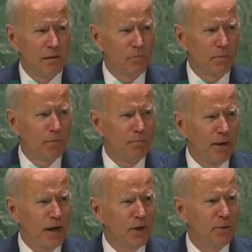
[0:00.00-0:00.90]
We're
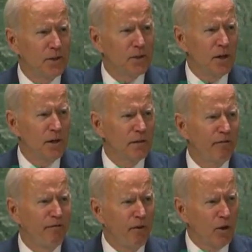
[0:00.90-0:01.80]
prepared to return
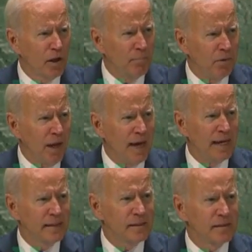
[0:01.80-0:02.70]
to full
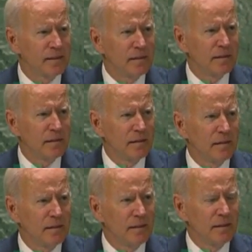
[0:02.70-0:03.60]
compliance
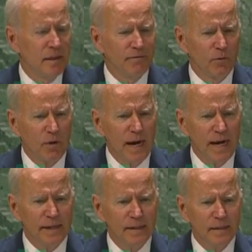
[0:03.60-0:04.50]
if
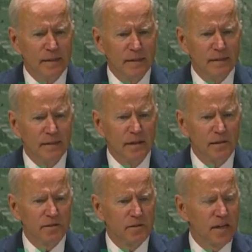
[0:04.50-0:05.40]
Iran
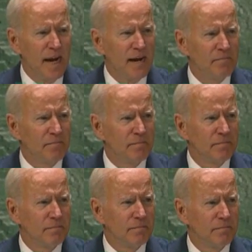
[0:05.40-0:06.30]
does the same.
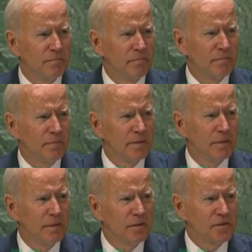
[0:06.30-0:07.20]

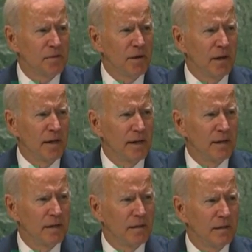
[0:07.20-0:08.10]
Similarly,
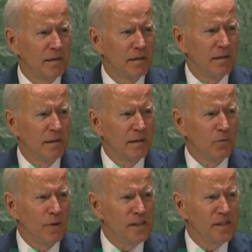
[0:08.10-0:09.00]

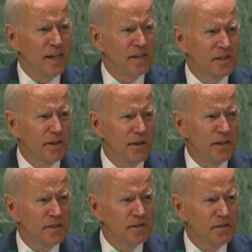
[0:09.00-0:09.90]
we seek
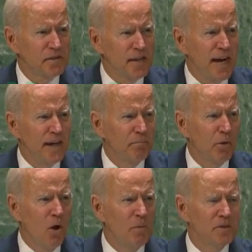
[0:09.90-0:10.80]
serious and sustained
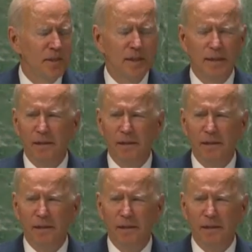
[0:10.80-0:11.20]
diplomacy